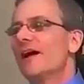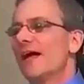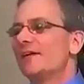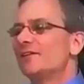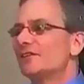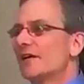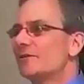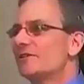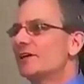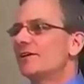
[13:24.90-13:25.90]
I had a
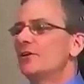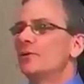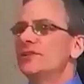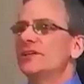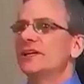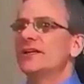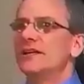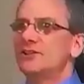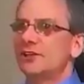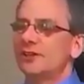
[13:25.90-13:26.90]
secretary who was in a
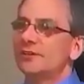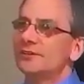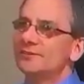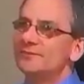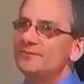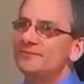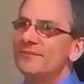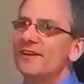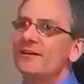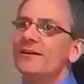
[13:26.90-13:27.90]
kitchen.
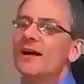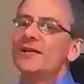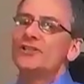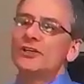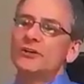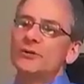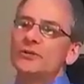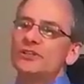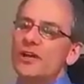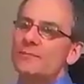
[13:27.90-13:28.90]
I shared
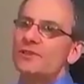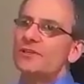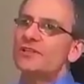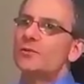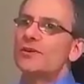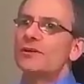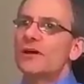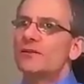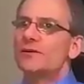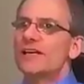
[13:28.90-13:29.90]
a receptionist with
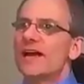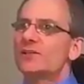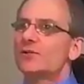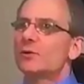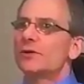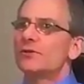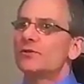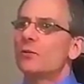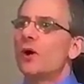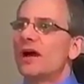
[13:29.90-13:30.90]
another tax
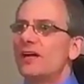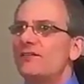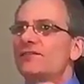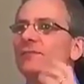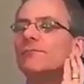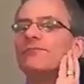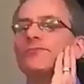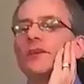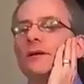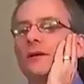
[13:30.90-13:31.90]
lawyer's wife.
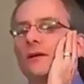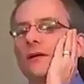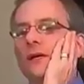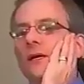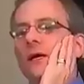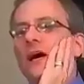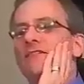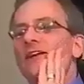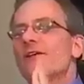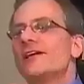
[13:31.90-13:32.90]

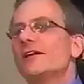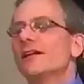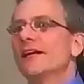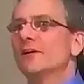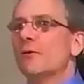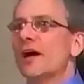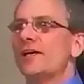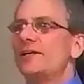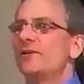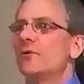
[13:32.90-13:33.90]
I found out later
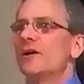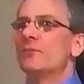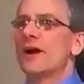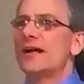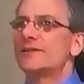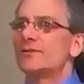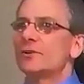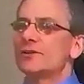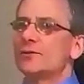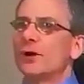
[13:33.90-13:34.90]
why he didn't want to
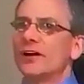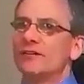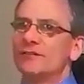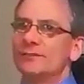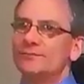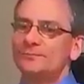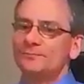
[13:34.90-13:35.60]
practice with his wife.